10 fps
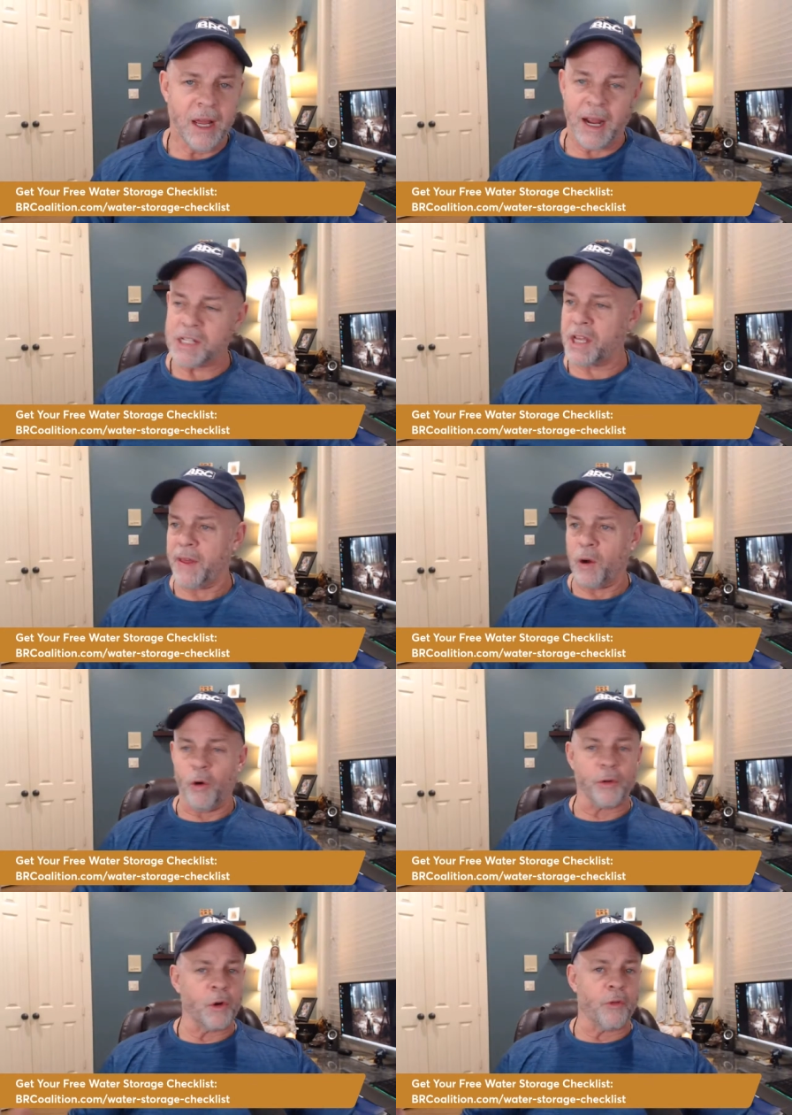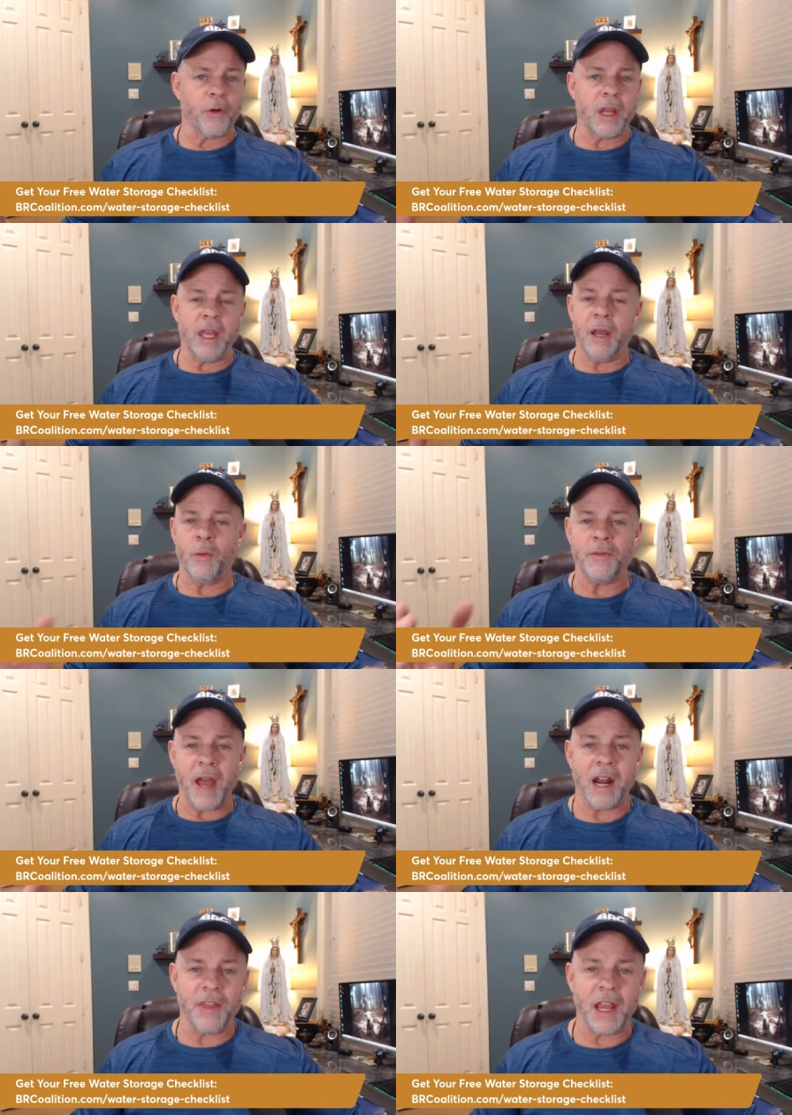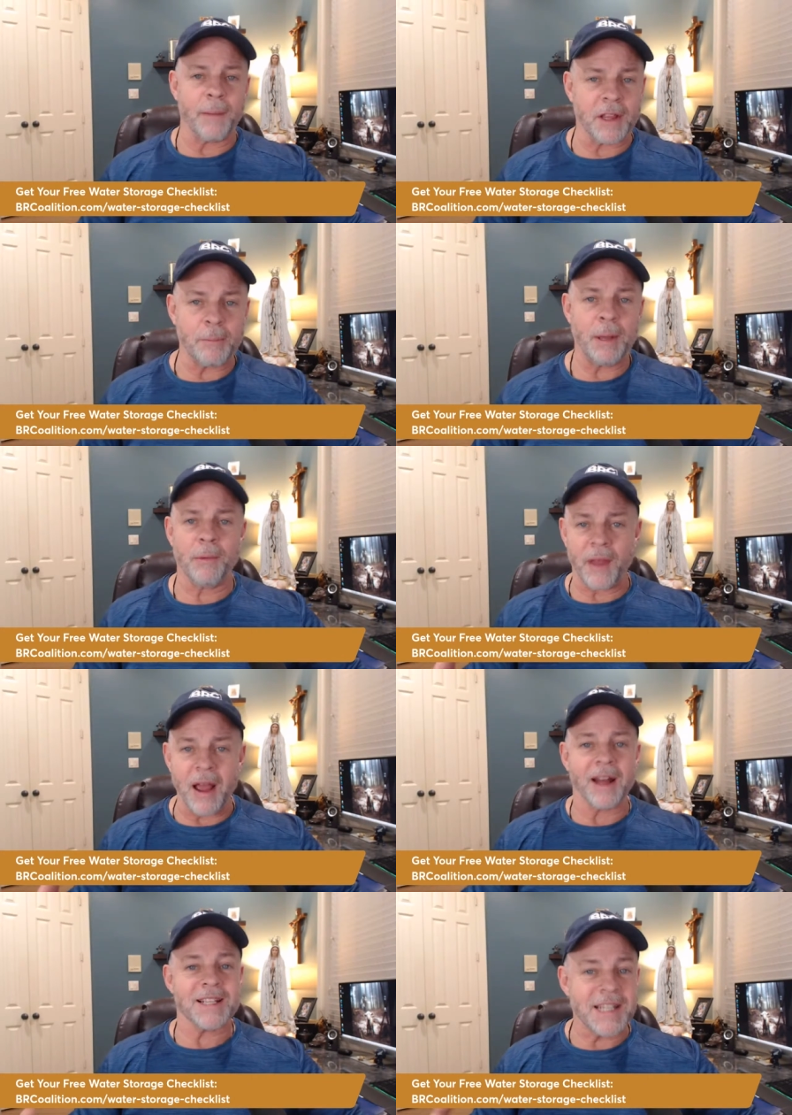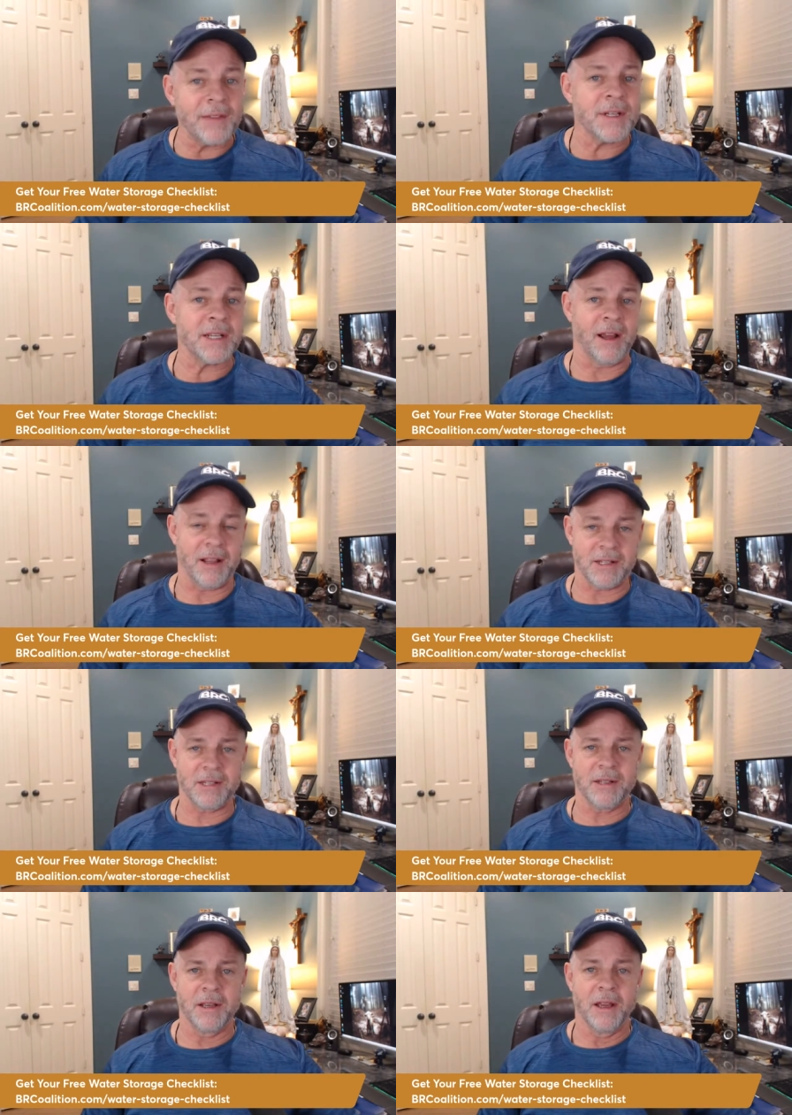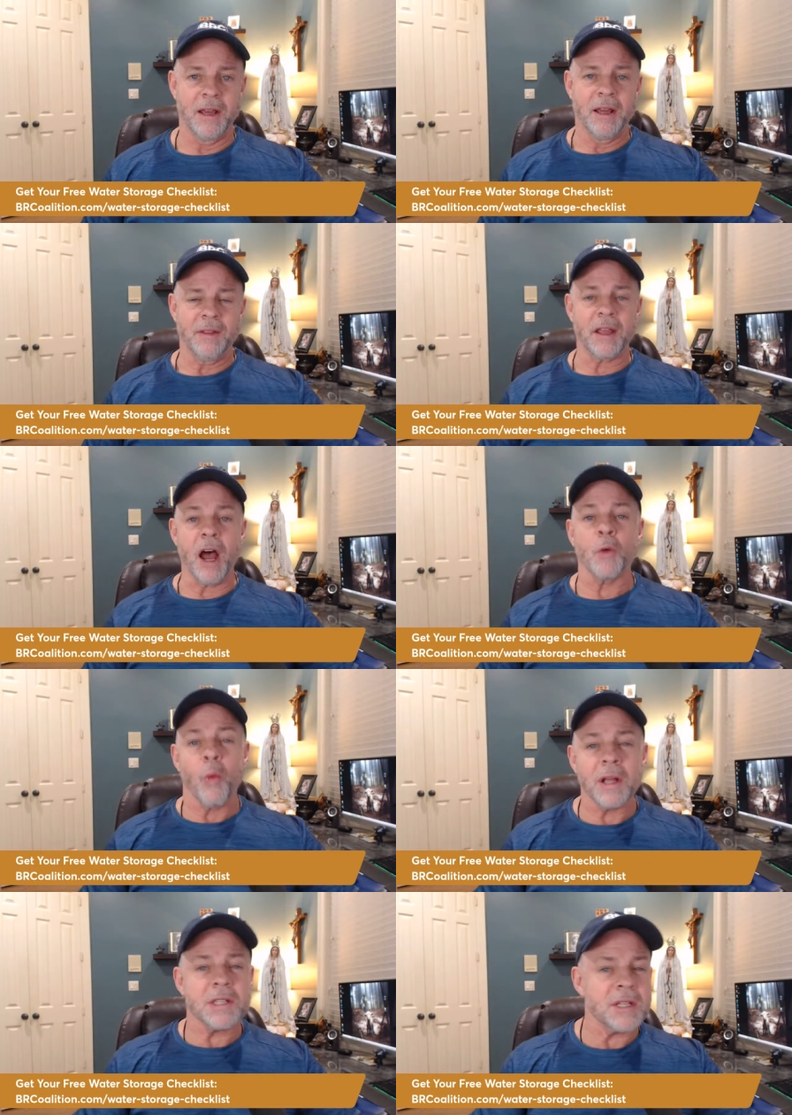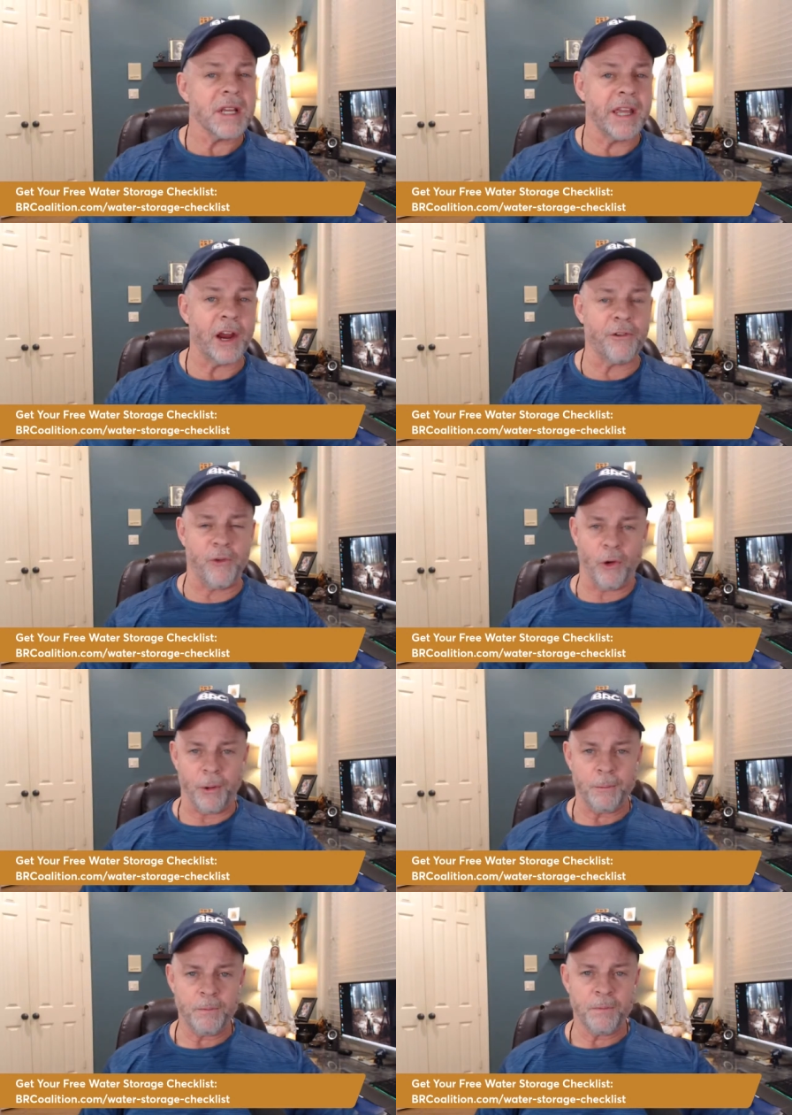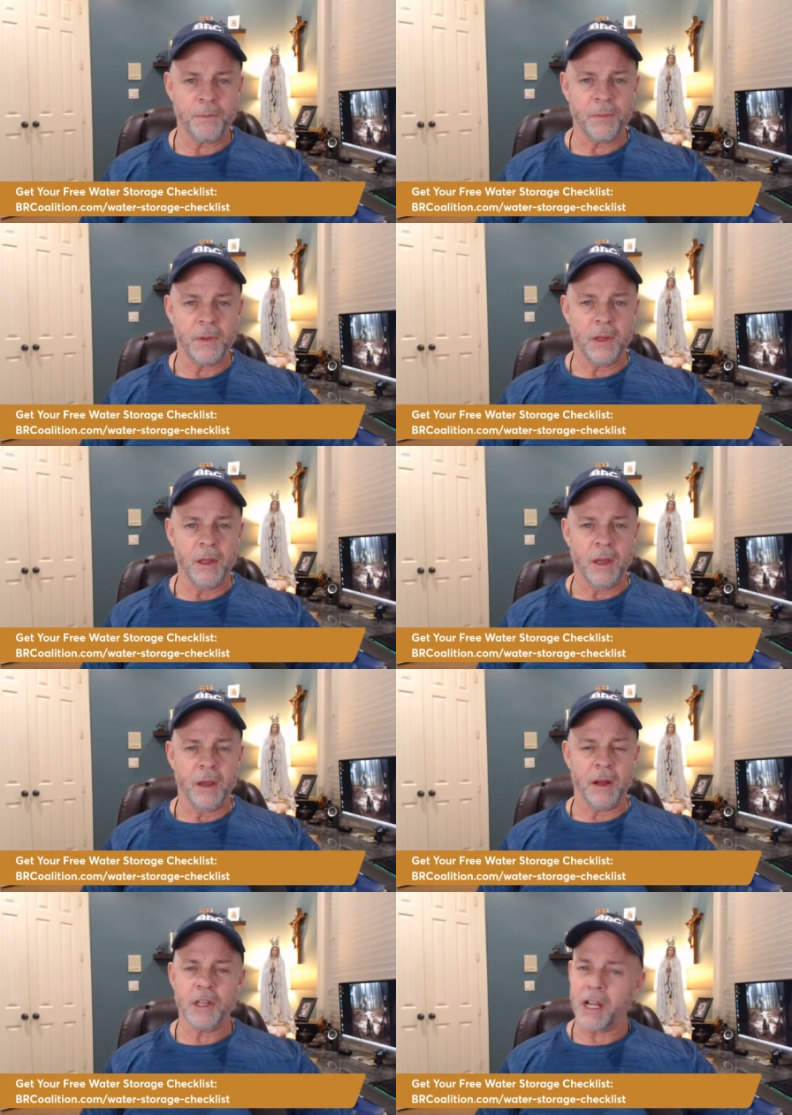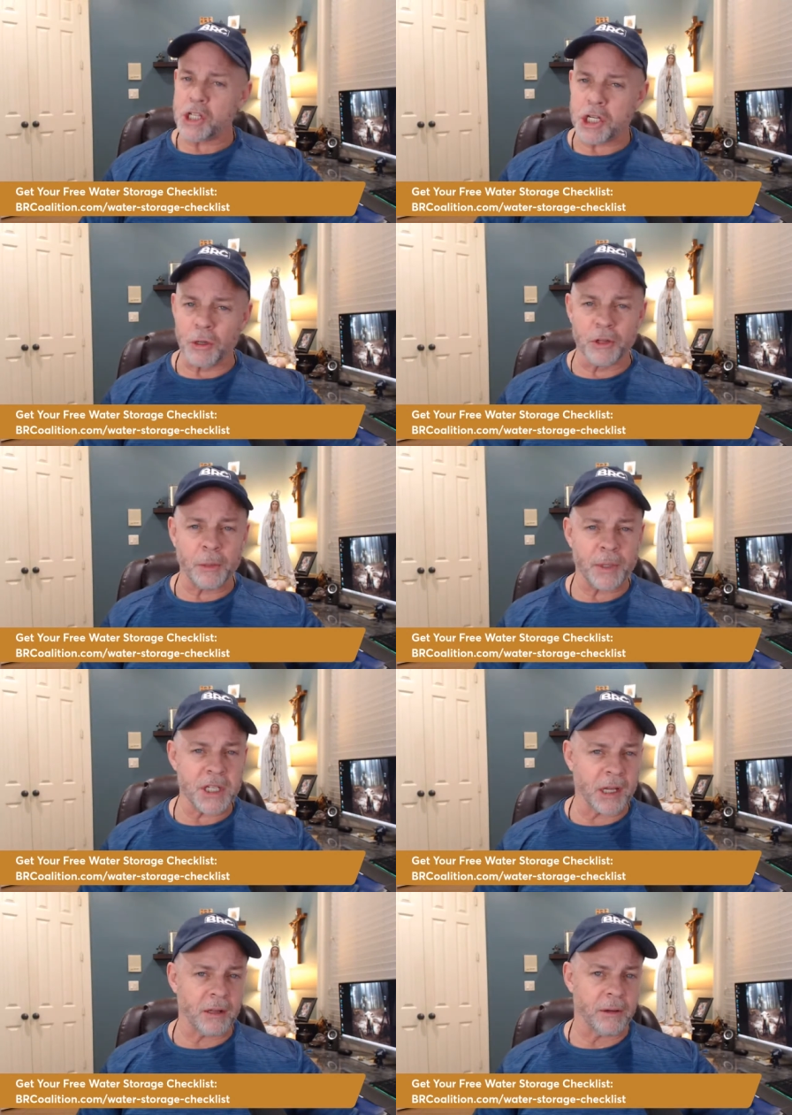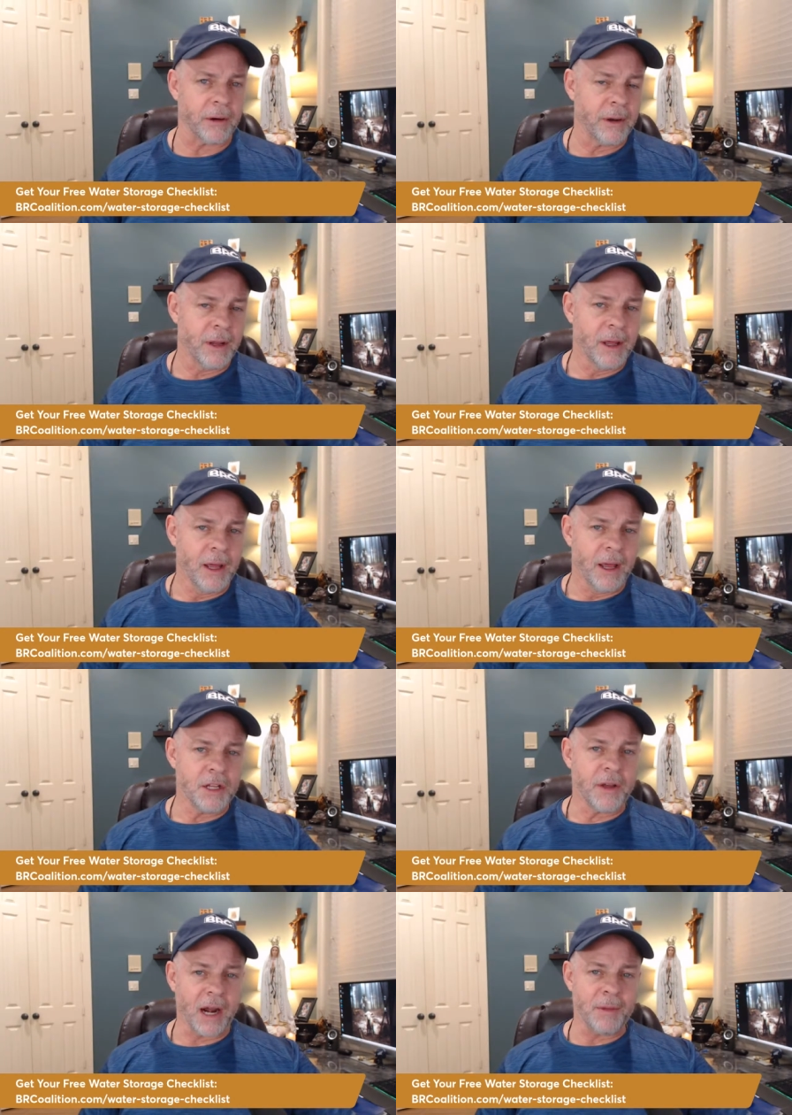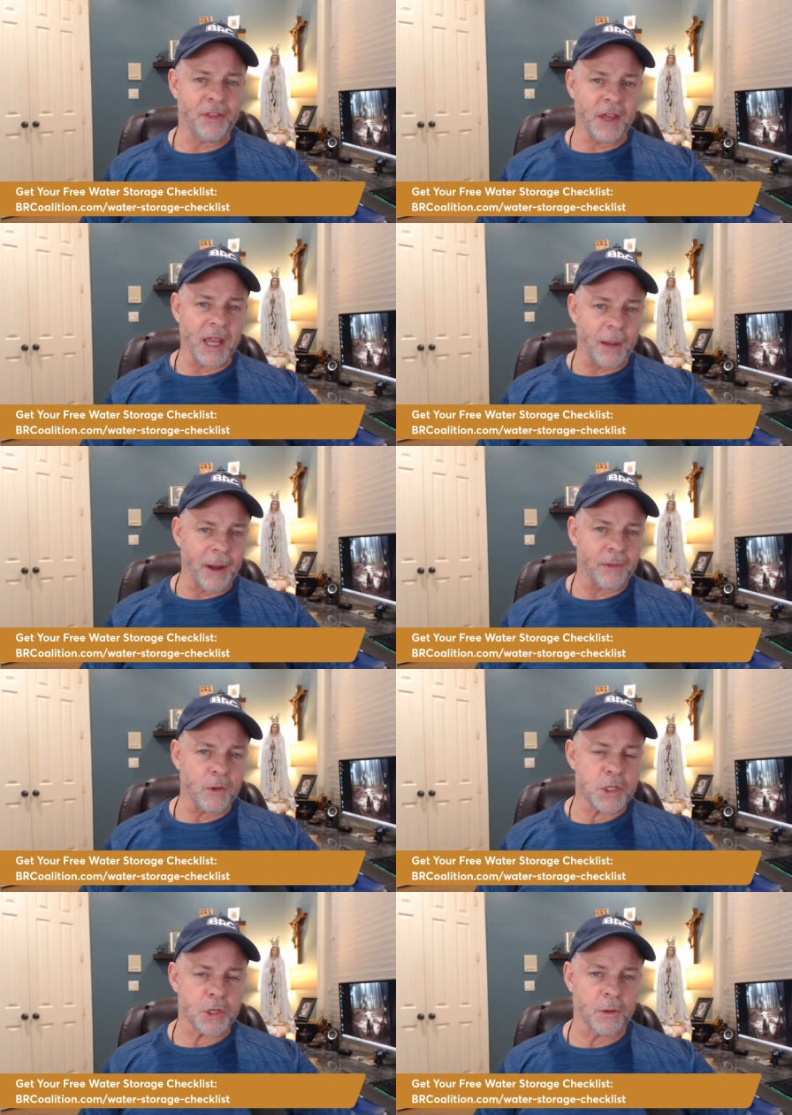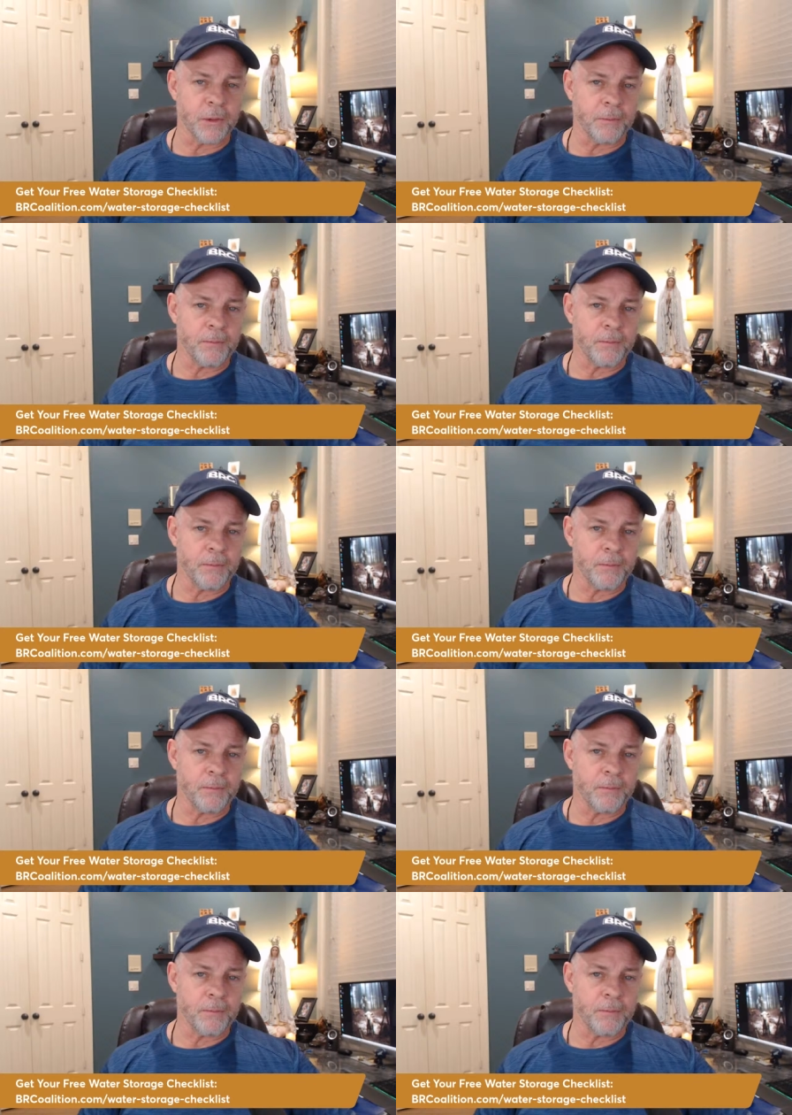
I say that over and over again. We've got to think about the people that God has given to us, that God wants us to care for. Now, you got children in particular. You got to be thinking about those children.